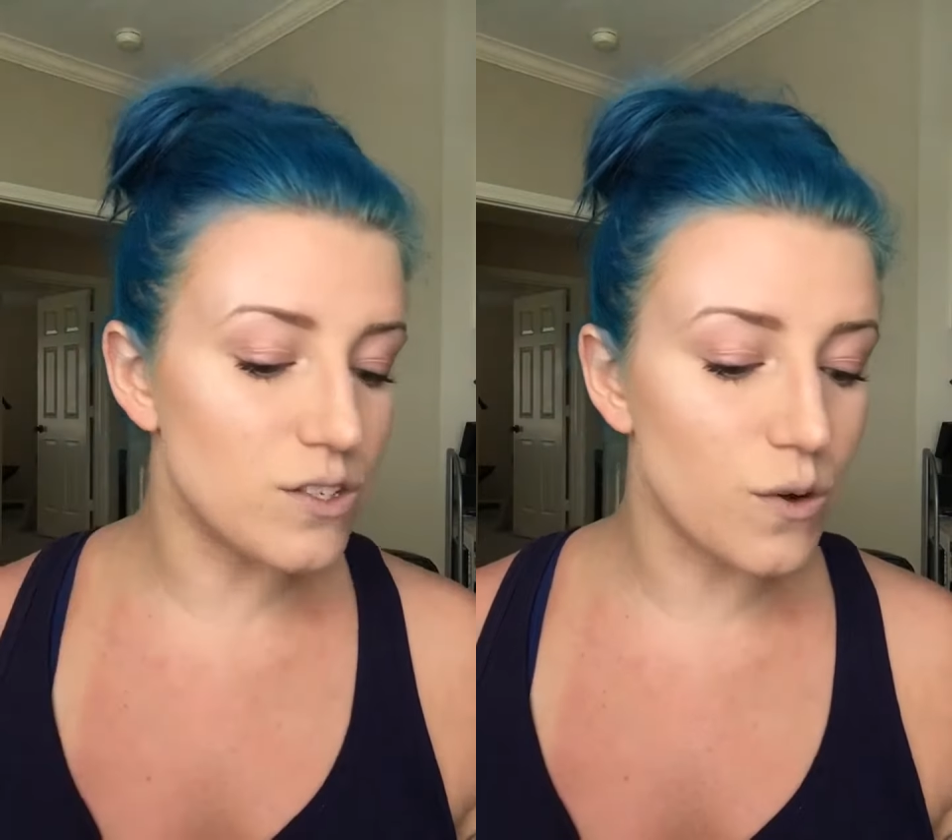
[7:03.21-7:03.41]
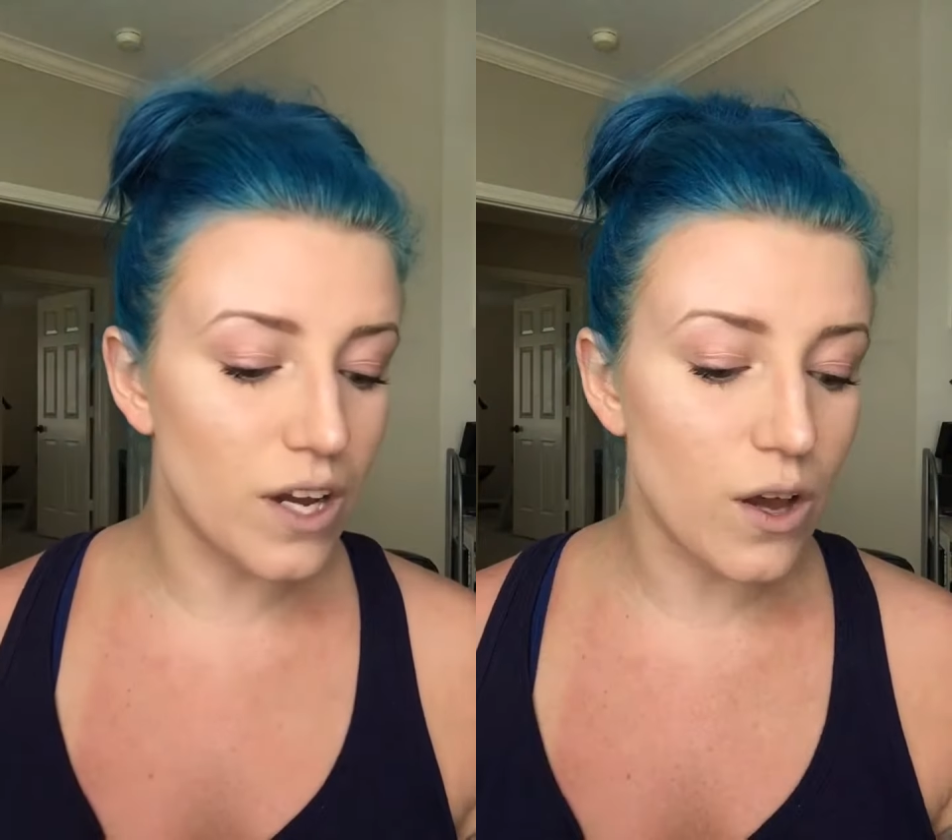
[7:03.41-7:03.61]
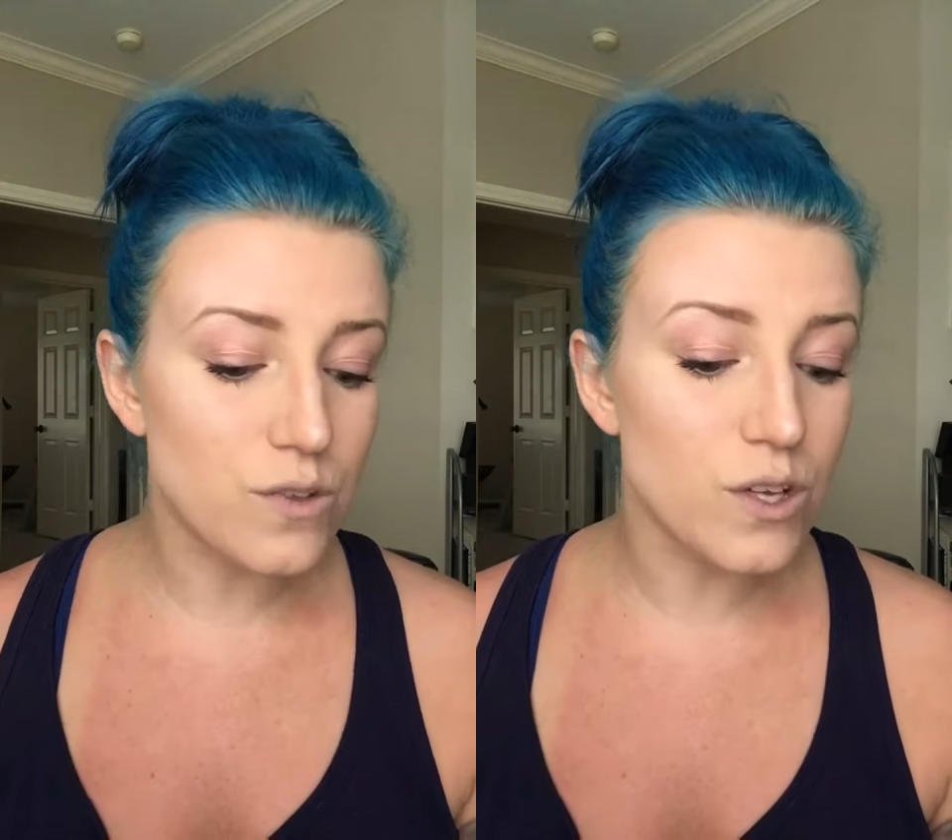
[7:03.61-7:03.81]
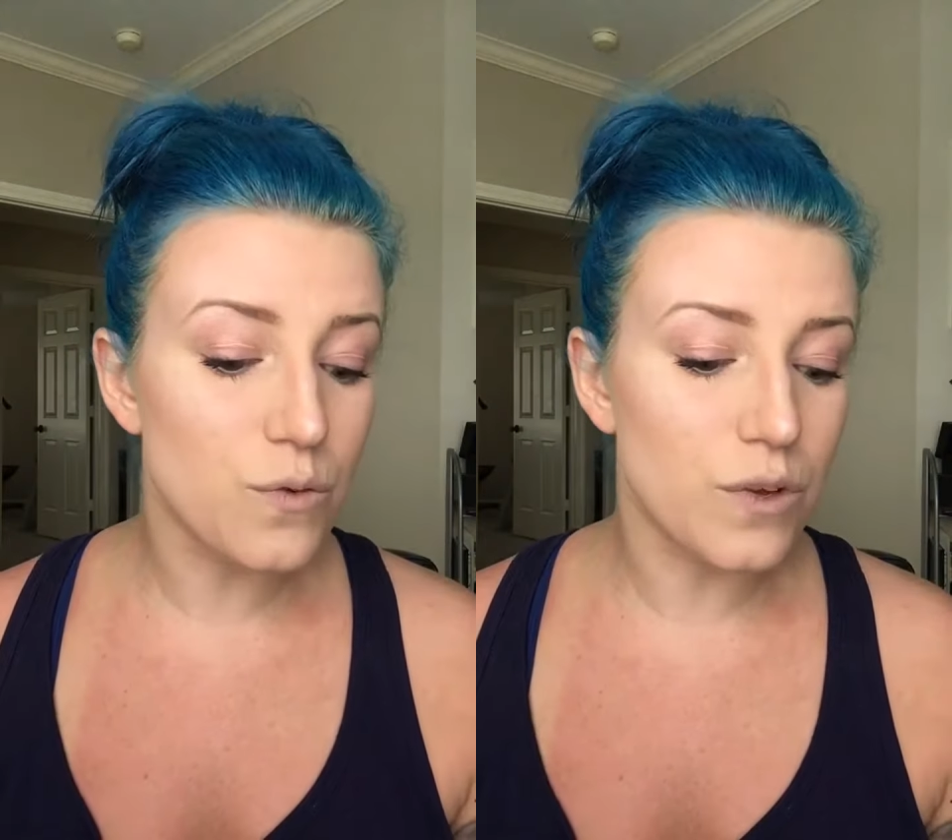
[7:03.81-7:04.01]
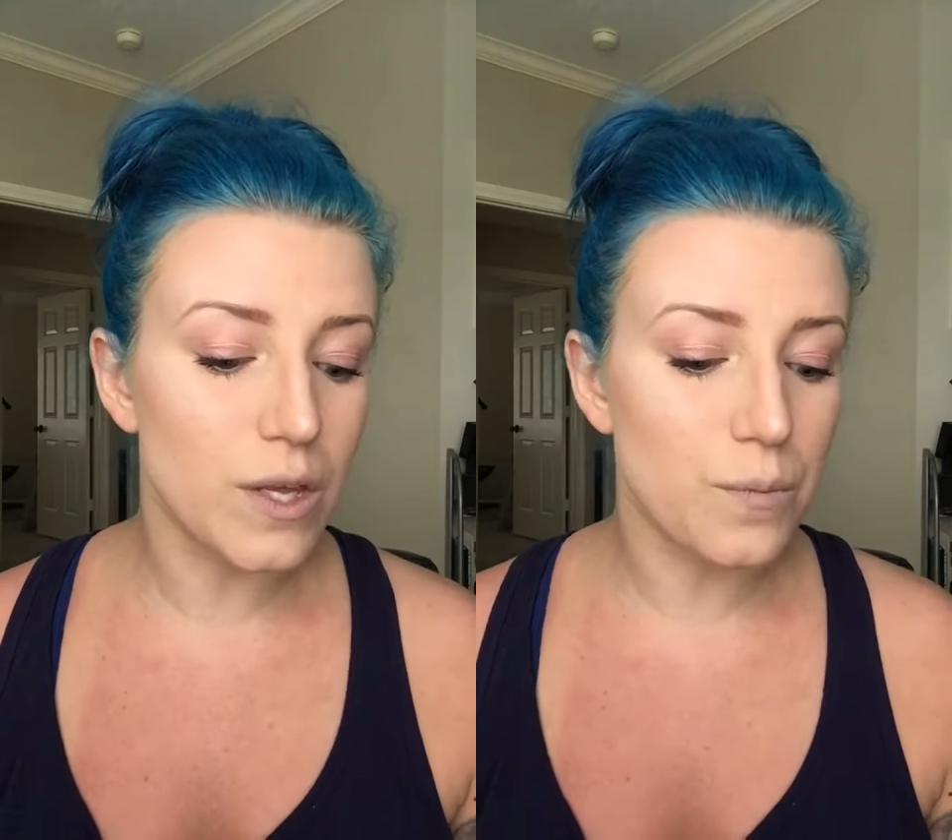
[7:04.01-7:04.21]
so it goes on
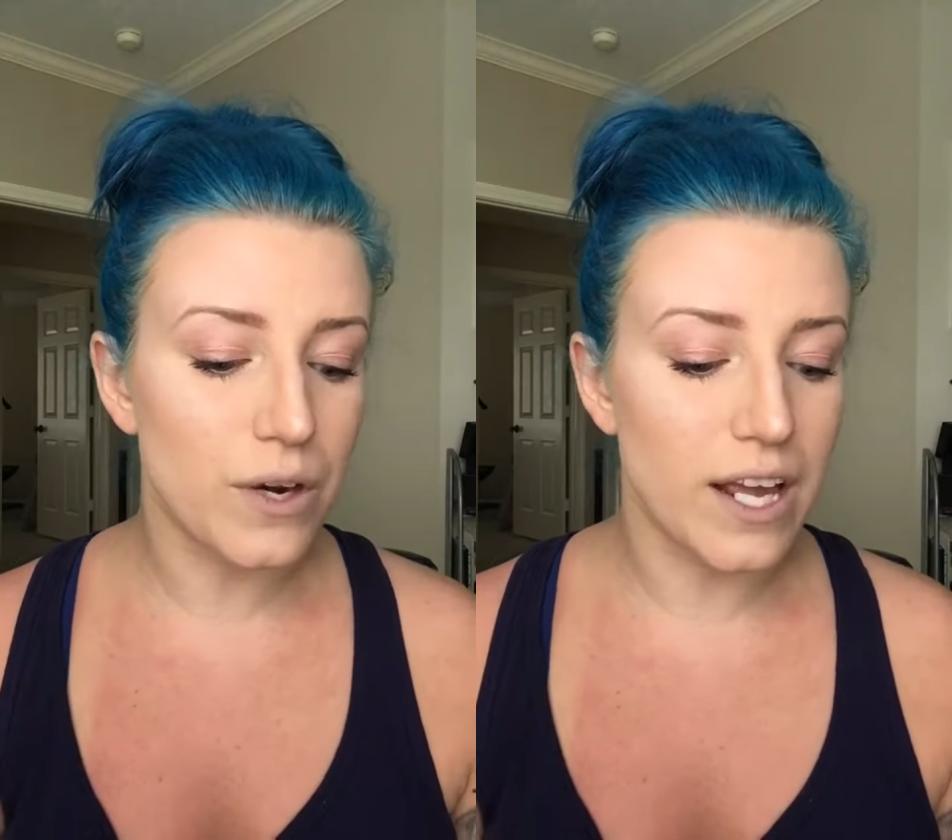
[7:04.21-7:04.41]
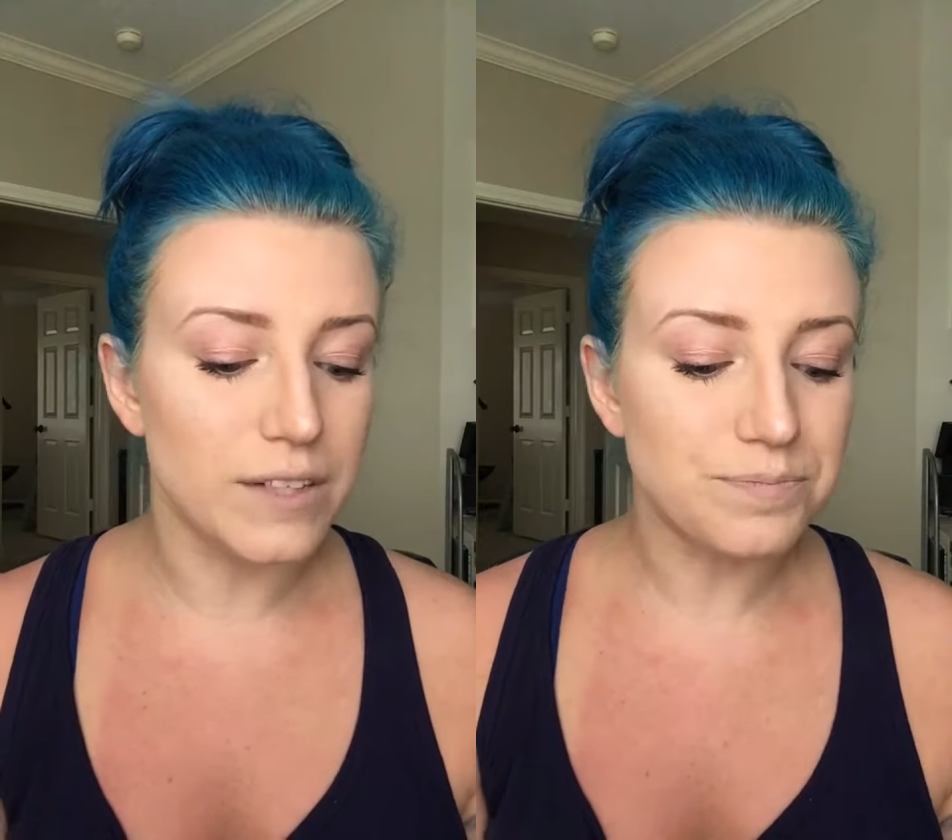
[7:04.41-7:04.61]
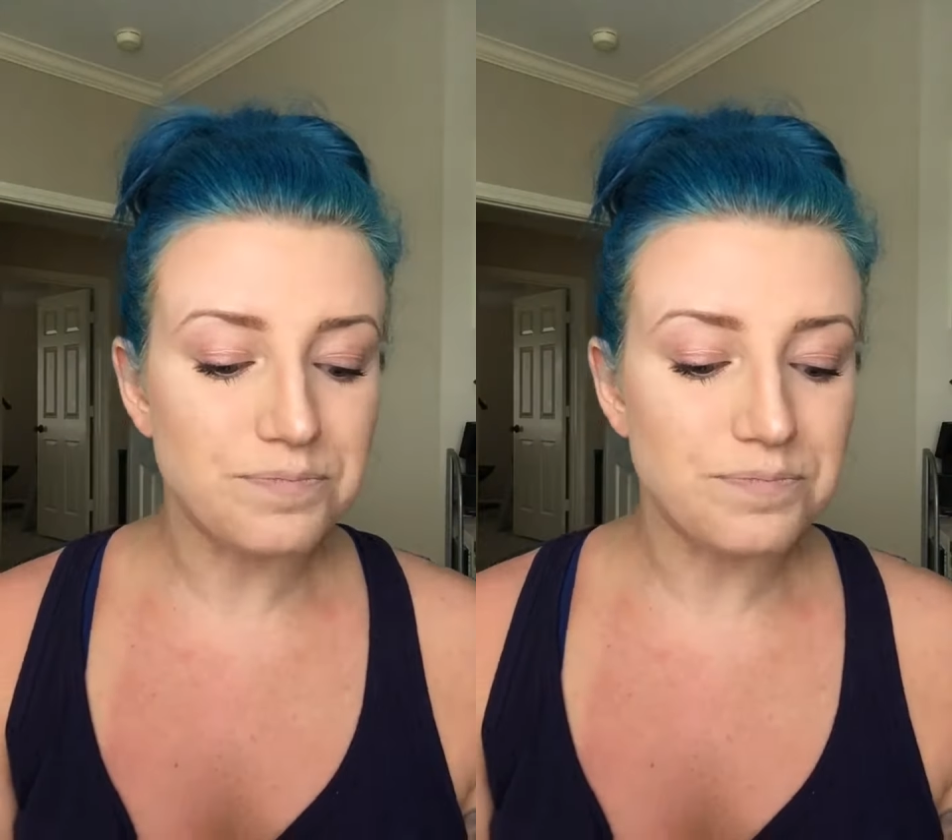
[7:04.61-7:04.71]
really pretty.